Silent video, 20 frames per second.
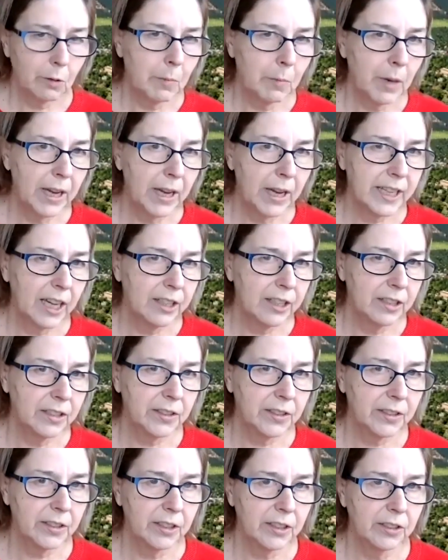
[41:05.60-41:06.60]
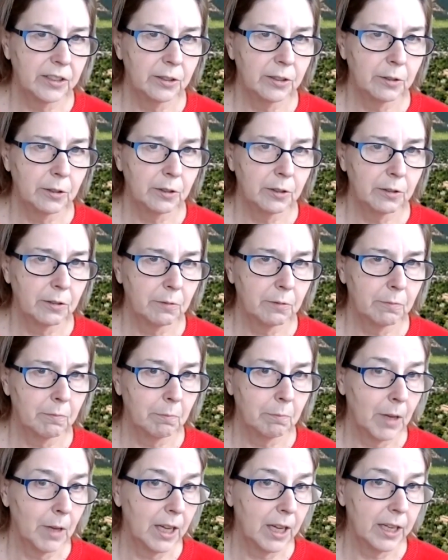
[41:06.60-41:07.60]
Mike, how does, in your
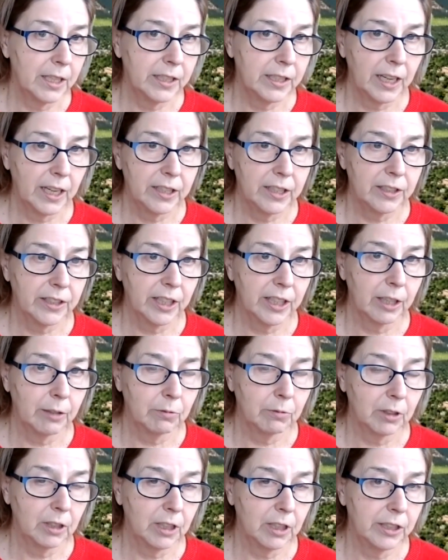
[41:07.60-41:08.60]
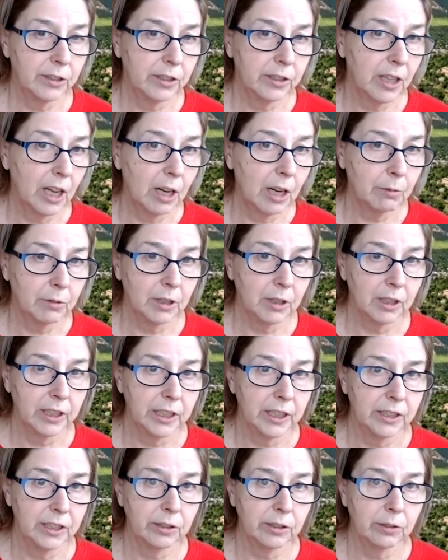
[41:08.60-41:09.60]
mind, how does that relate or not
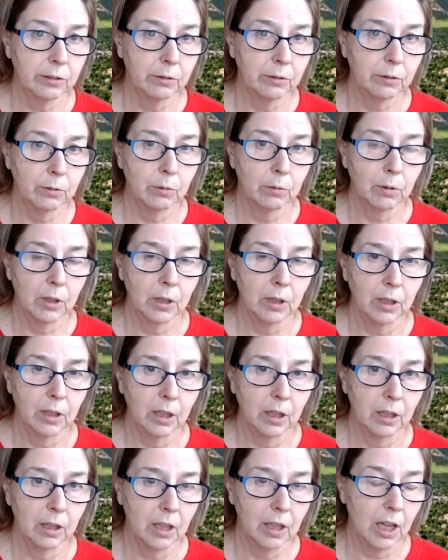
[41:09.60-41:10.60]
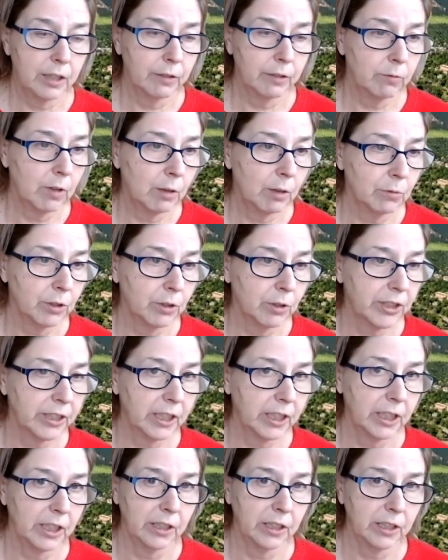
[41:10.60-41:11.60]
relate to a lot of what we're
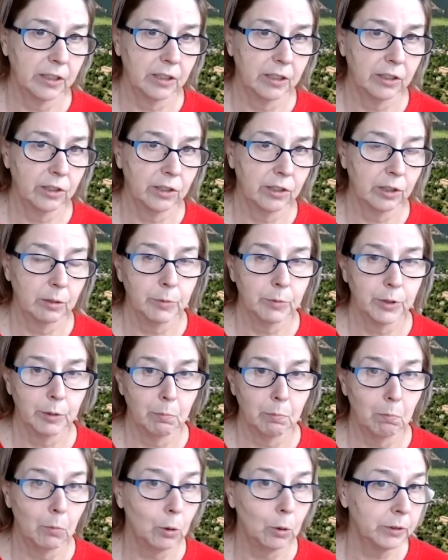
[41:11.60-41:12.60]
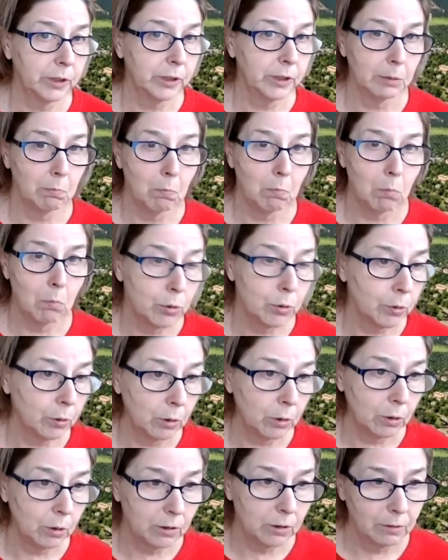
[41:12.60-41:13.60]
seeing in terms of
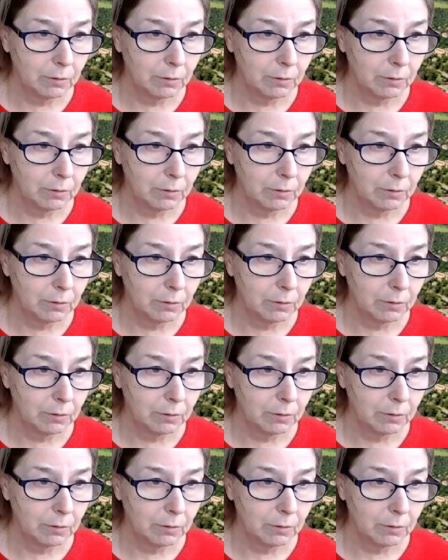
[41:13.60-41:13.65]
multimodal